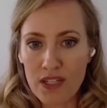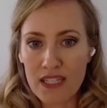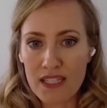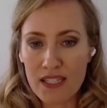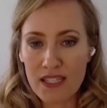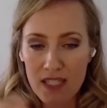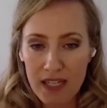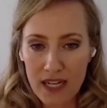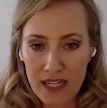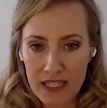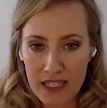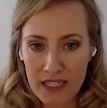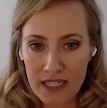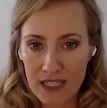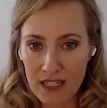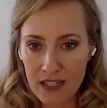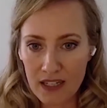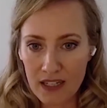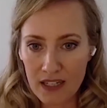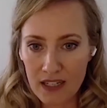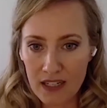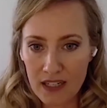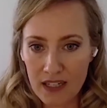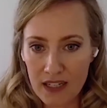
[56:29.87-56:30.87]
He studied
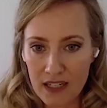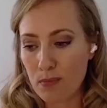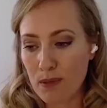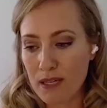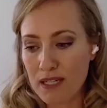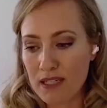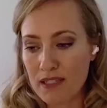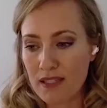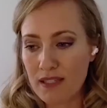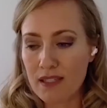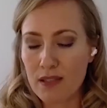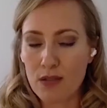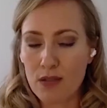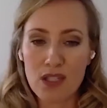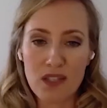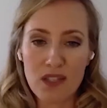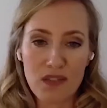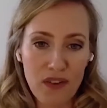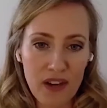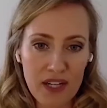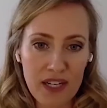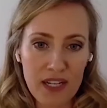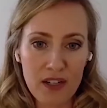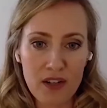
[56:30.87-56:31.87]
in each of those places, so he's
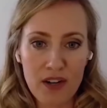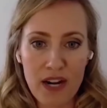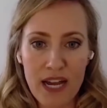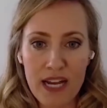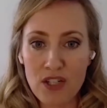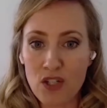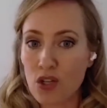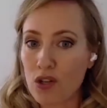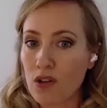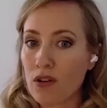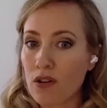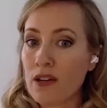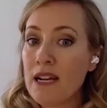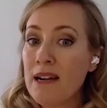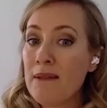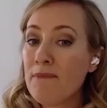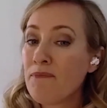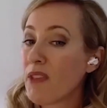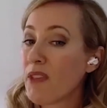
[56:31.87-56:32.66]
very international.